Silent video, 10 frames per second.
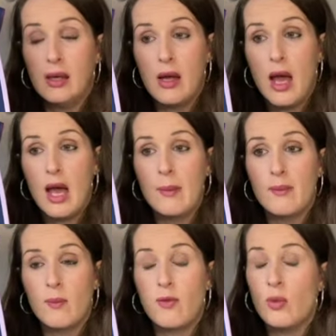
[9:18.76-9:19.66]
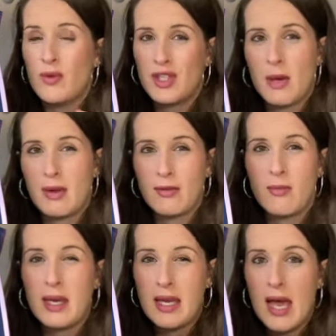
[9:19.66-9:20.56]
form of sewing for
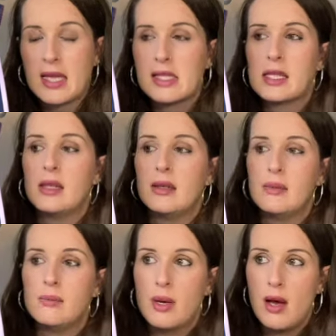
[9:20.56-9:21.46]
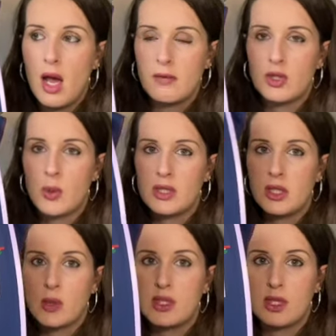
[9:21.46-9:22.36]
me yet. But over
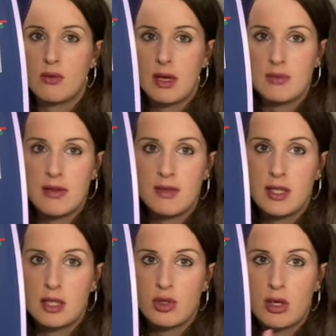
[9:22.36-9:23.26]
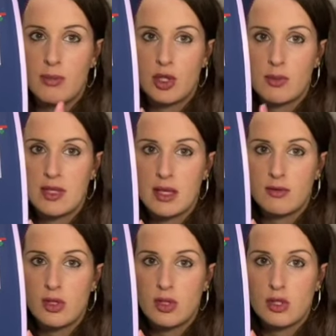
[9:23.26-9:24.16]
2023, I'm definitely going to try and push myself
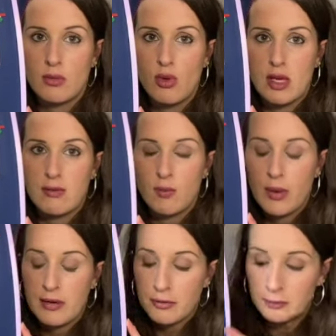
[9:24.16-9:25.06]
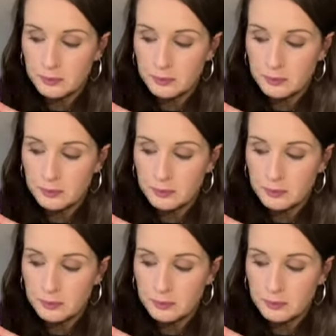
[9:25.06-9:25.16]
to do some more even weave.